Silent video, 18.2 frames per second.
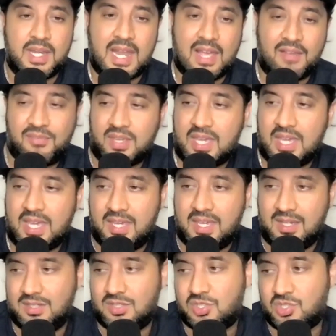
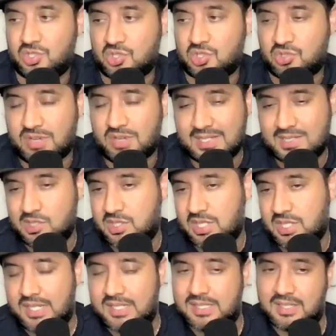navigating and
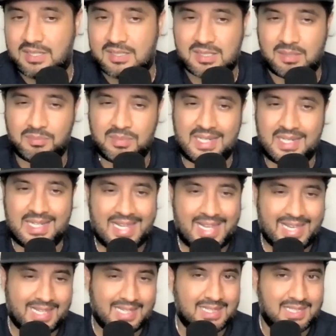strategizing something
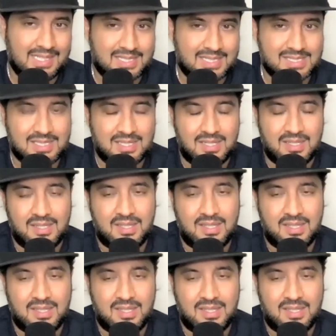like this,